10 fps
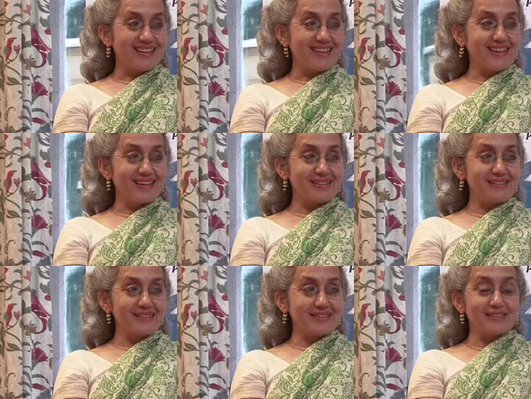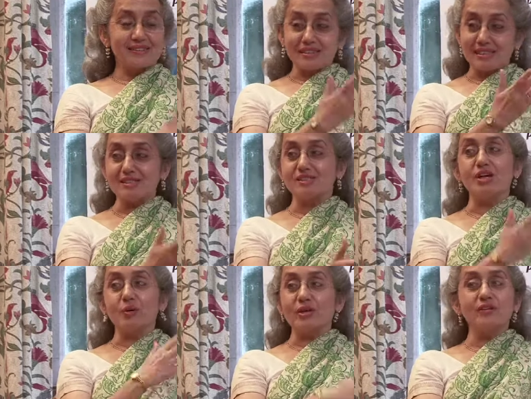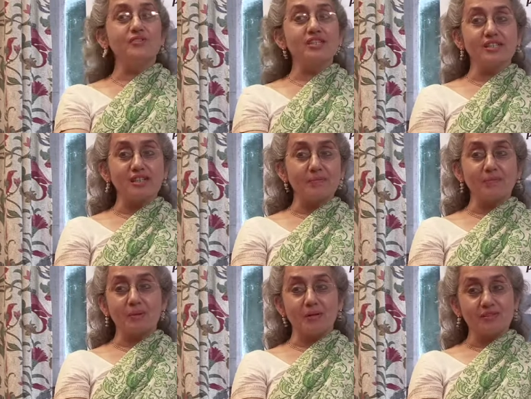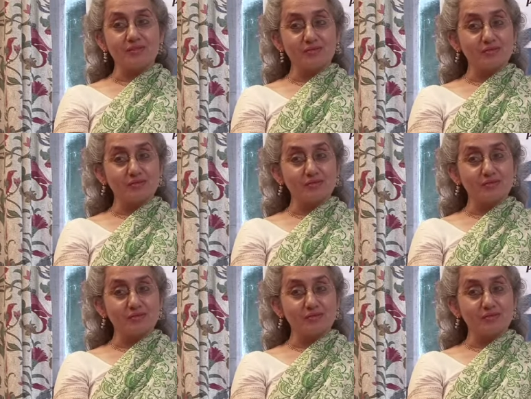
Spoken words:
And he has now lived in Ahmedabad